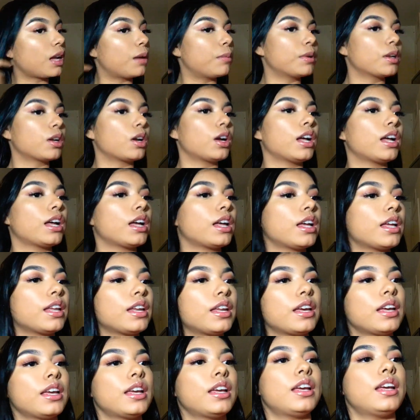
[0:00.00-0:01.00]
I'm going to go
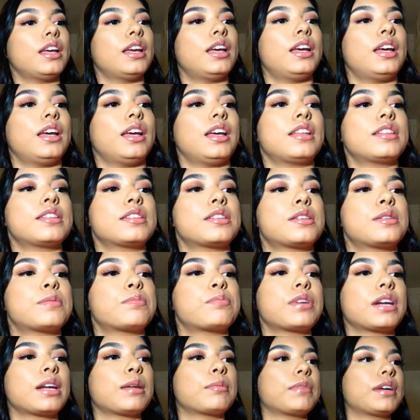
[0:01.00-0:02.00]
ahead and
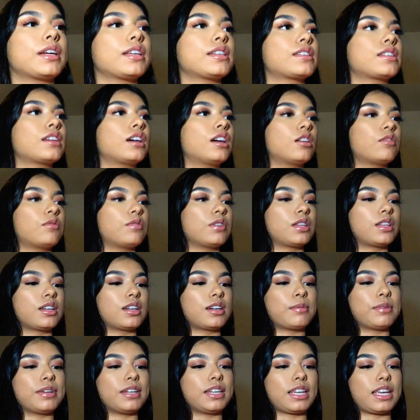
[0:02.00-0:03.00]
spray myself with
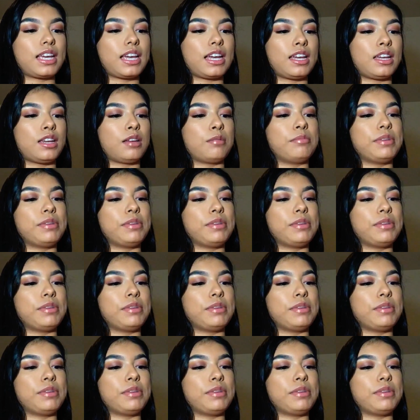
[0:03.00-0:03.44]
Urban Decay